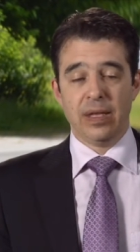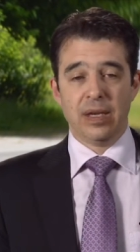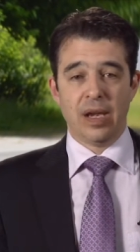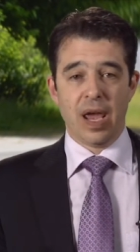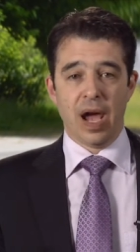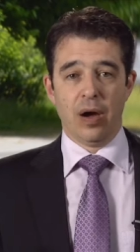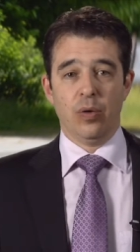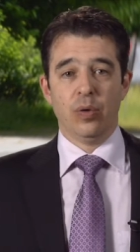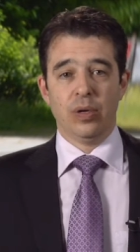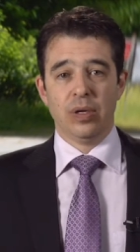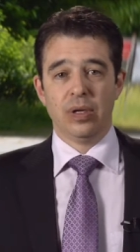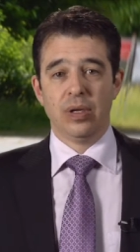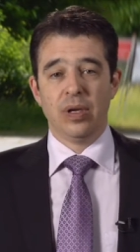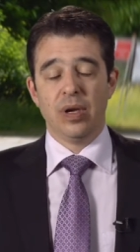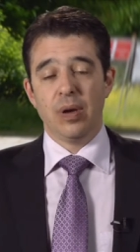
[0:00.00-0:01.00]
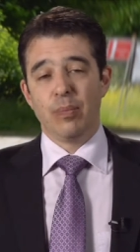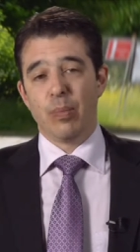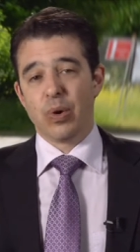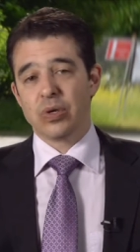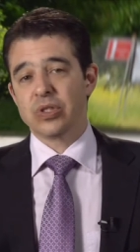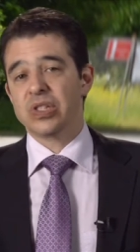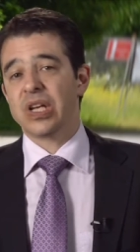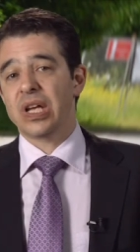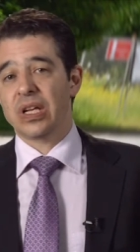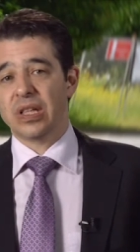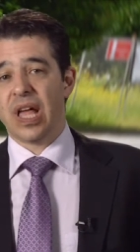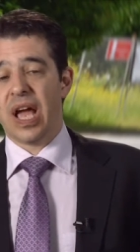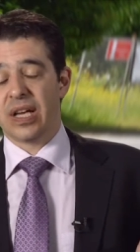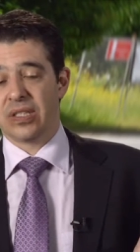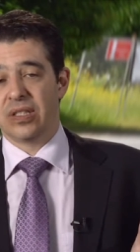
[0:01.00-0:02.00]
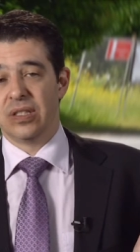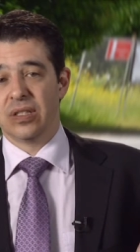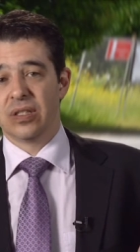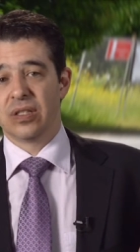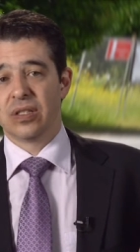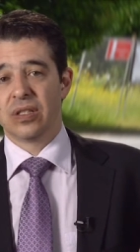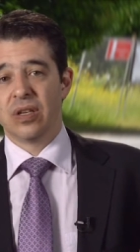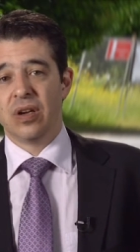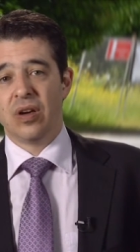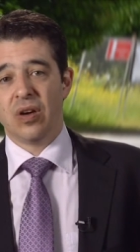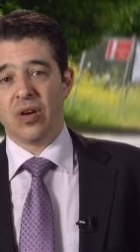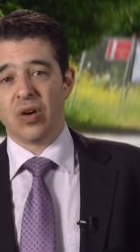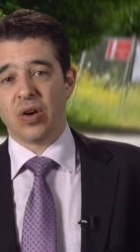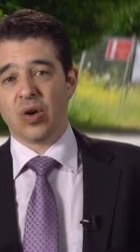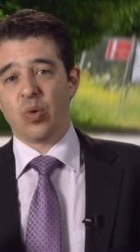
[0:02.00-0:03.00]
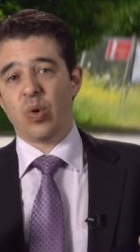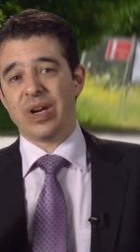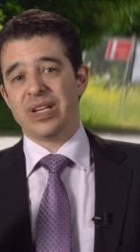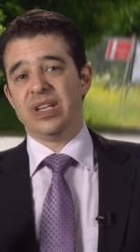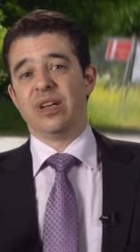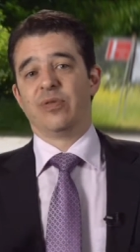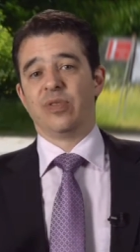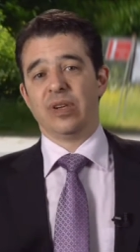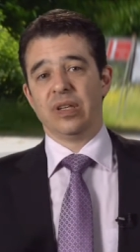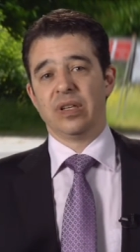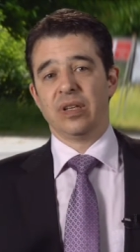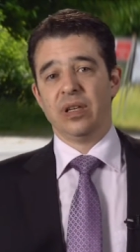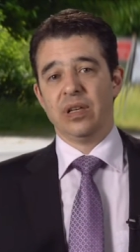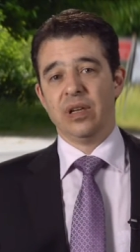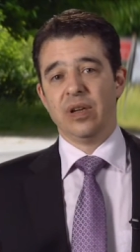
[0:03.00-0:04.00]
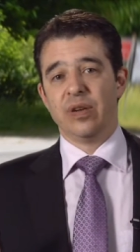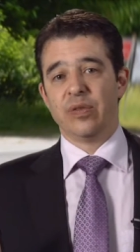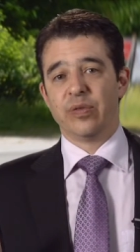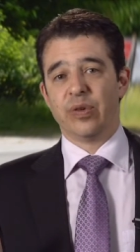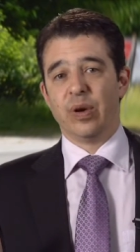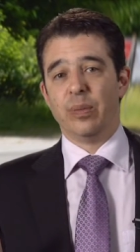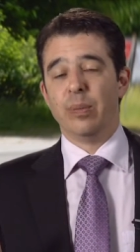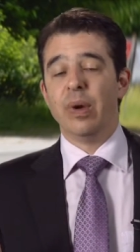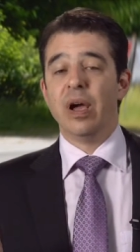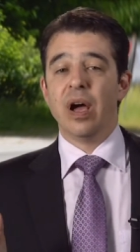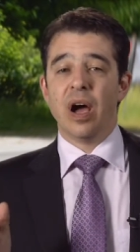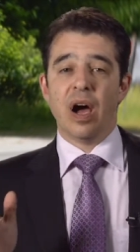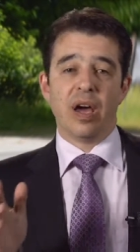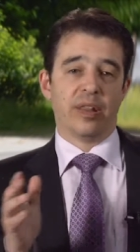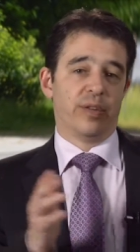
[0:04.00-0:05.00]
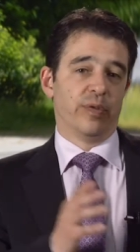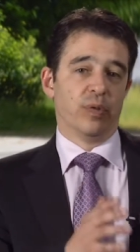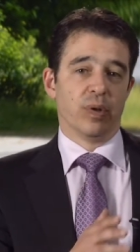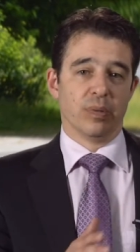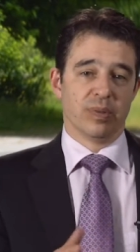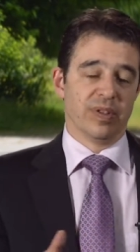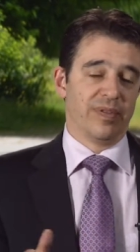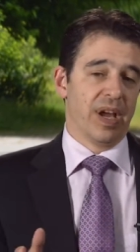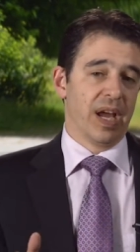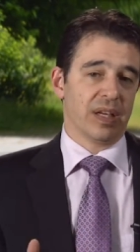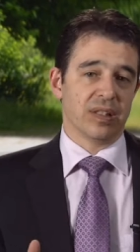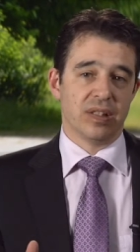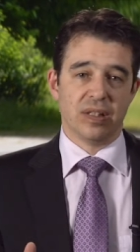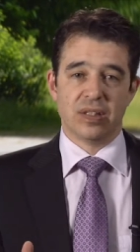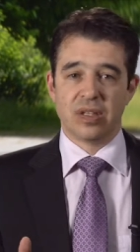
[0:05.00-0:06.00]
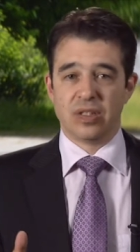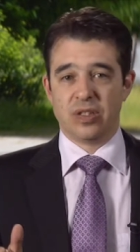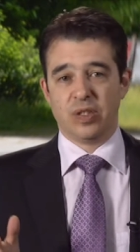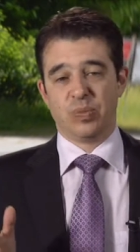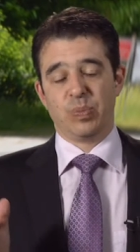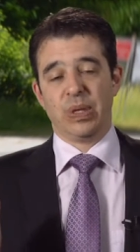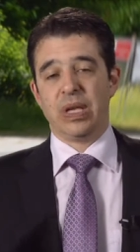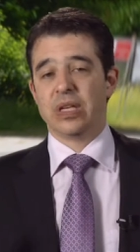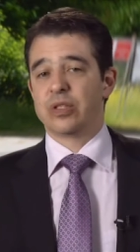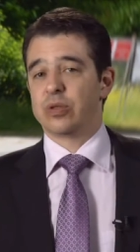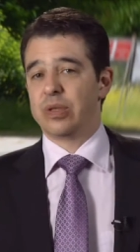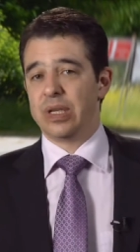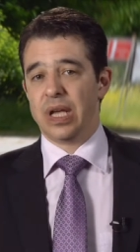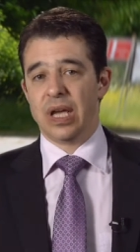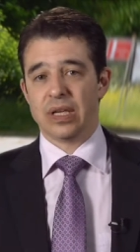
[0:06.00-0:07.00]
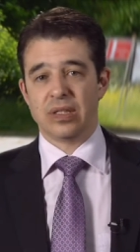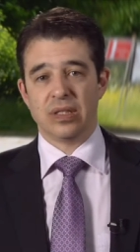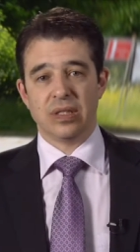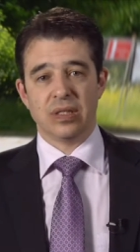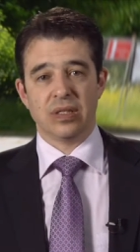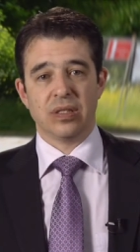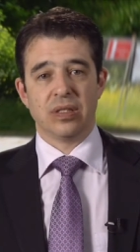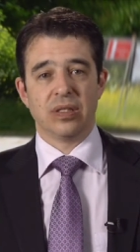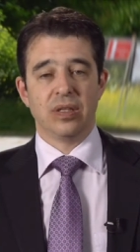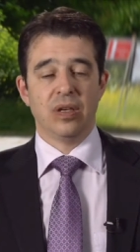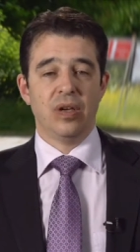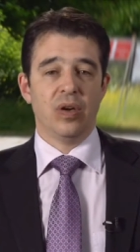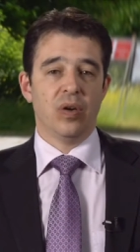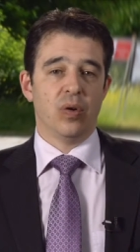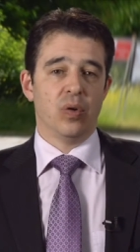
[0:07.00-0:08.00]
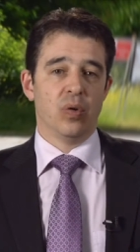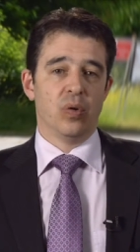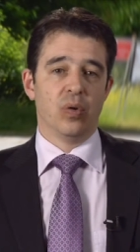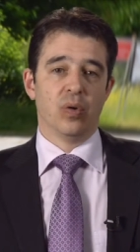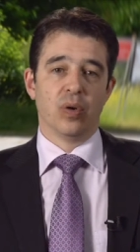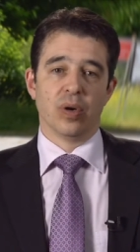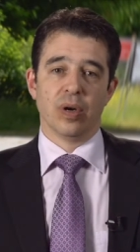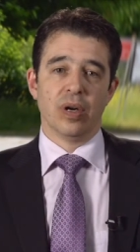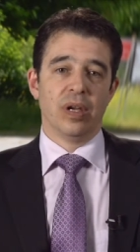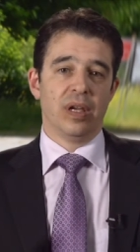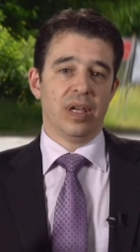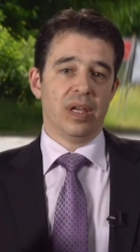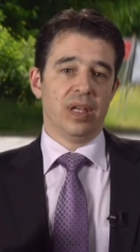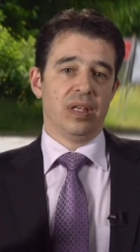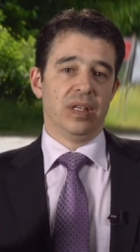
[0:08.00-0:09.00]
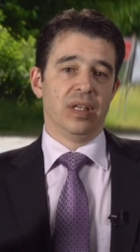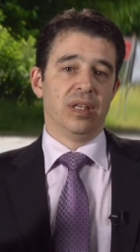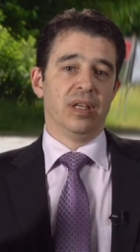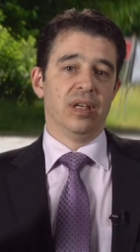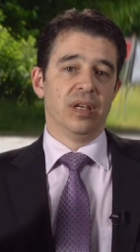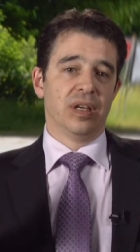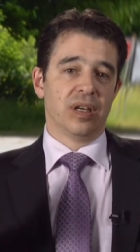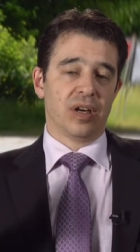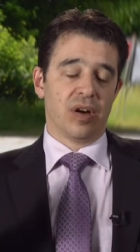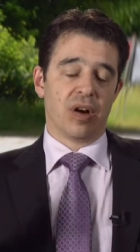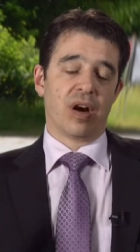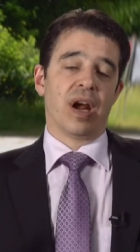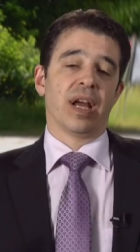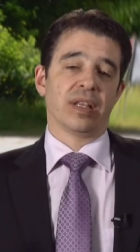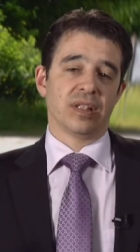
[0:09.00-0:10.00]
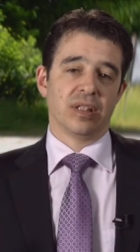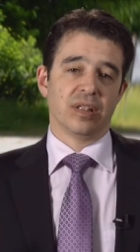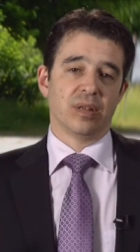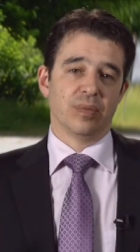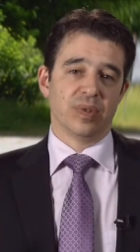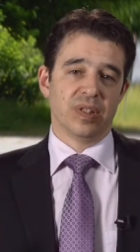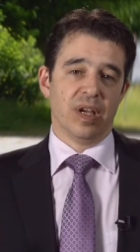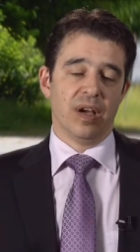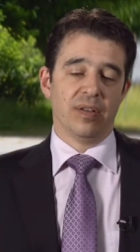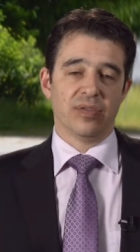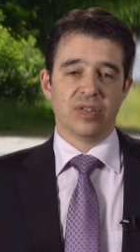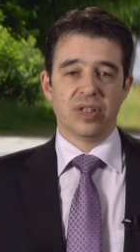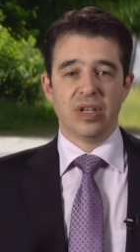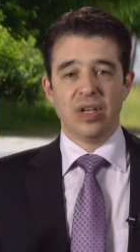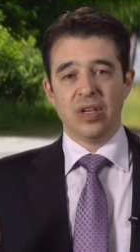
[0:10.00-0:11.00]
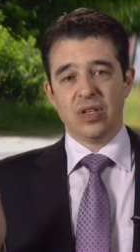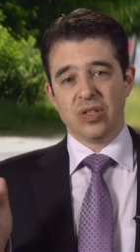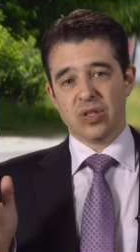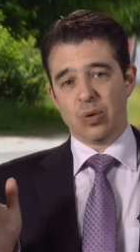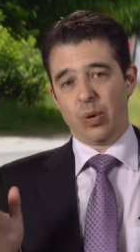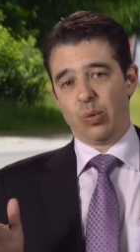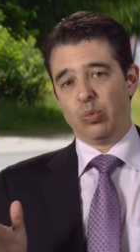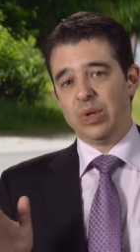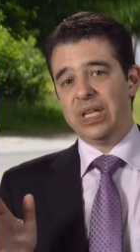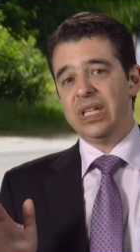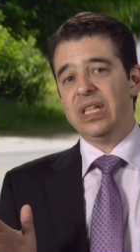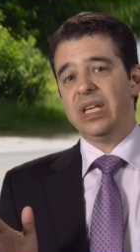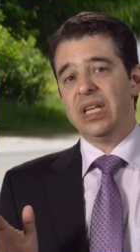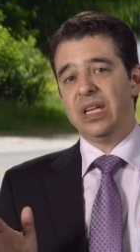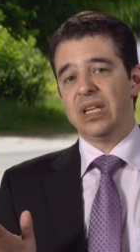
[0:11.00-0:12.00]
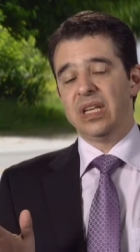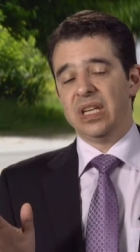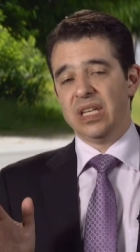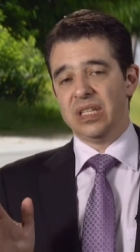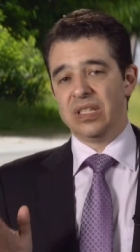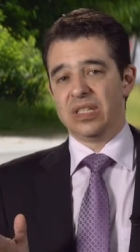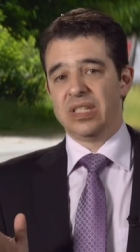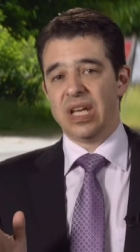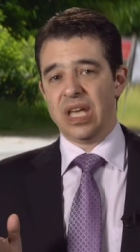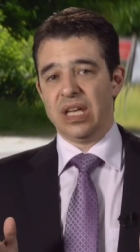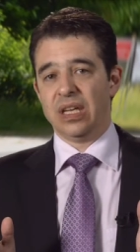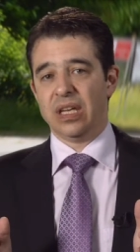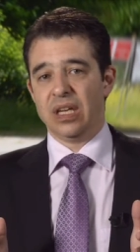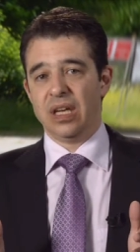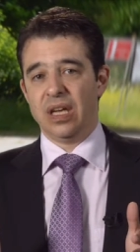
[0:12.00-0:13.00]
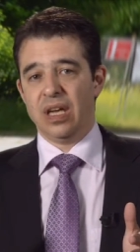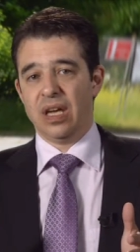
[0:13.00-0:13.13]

Now, motorcycle accidents are quite different from other forms of accidents, such as pedestrian accidents or indeed car accidents themselves. So we really need to take